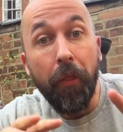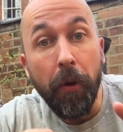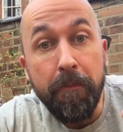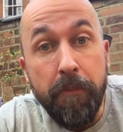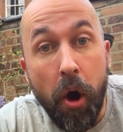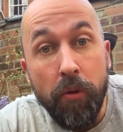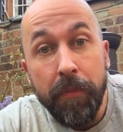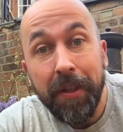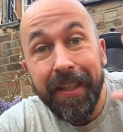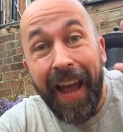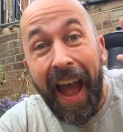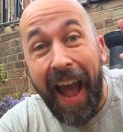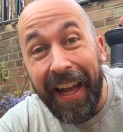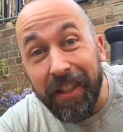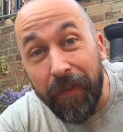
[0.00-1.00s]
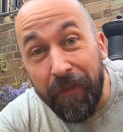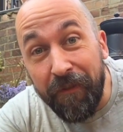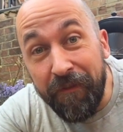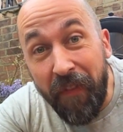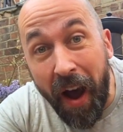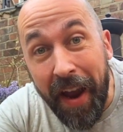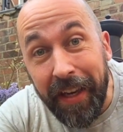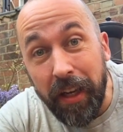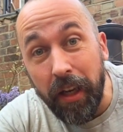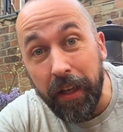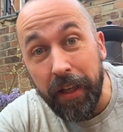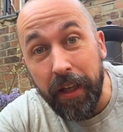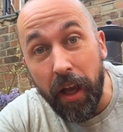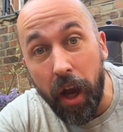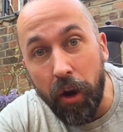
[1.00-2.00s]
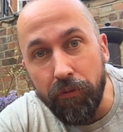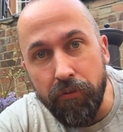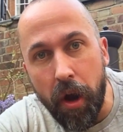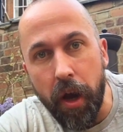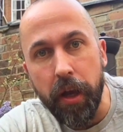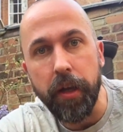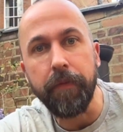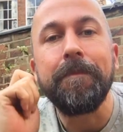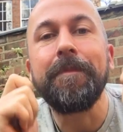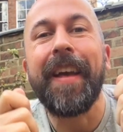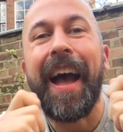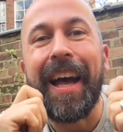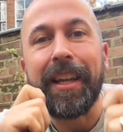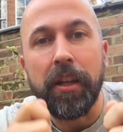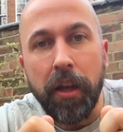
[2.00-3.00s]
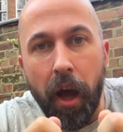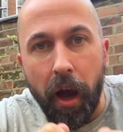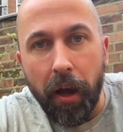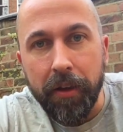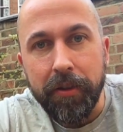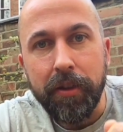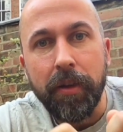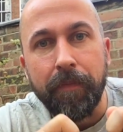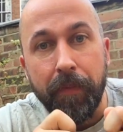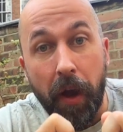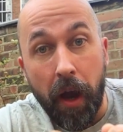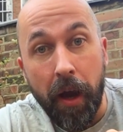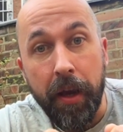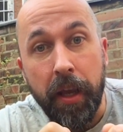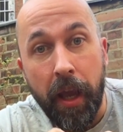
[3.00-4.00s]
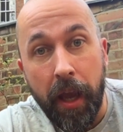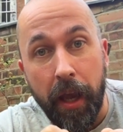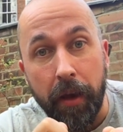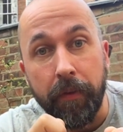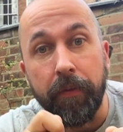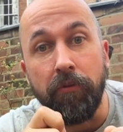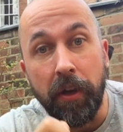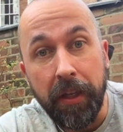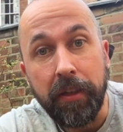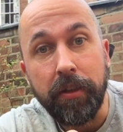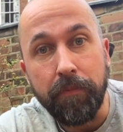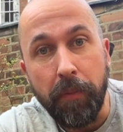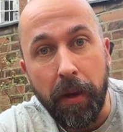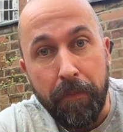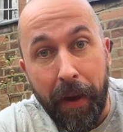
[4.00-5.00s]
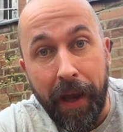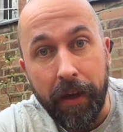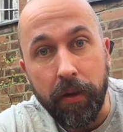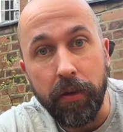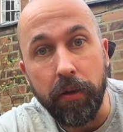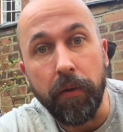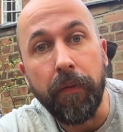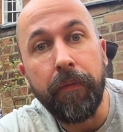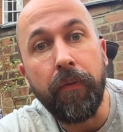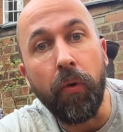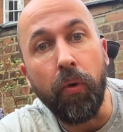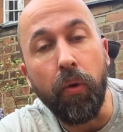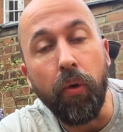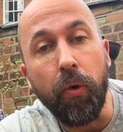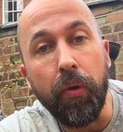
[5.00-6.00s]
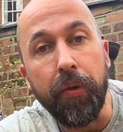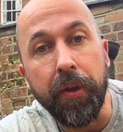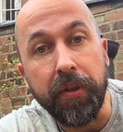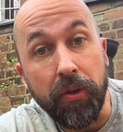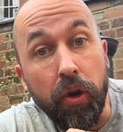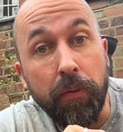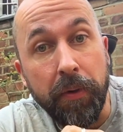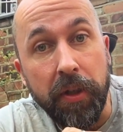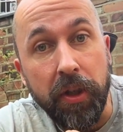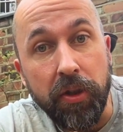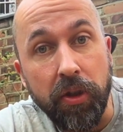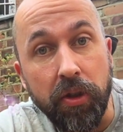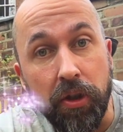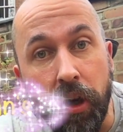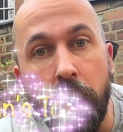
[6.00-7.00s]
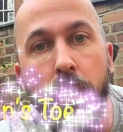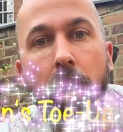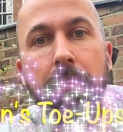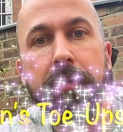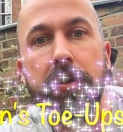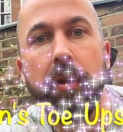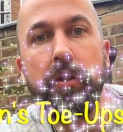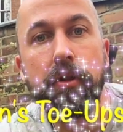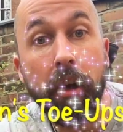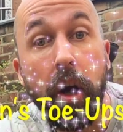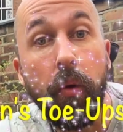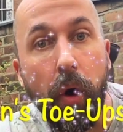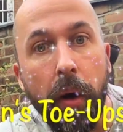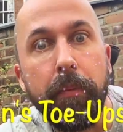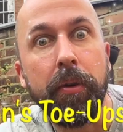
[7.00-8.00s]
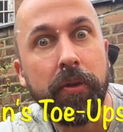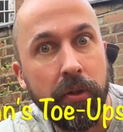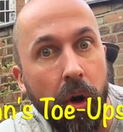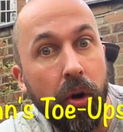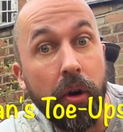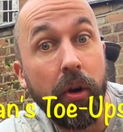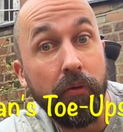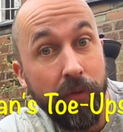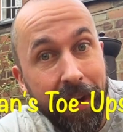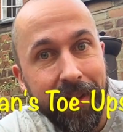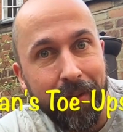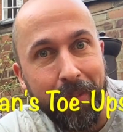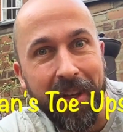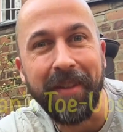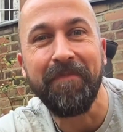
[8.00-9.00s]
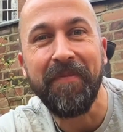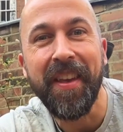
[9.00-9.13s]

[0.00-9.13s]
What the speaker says: The moment has finally arrived. At last, I have released my pattern for the Sockmatician toe-up sock recipe.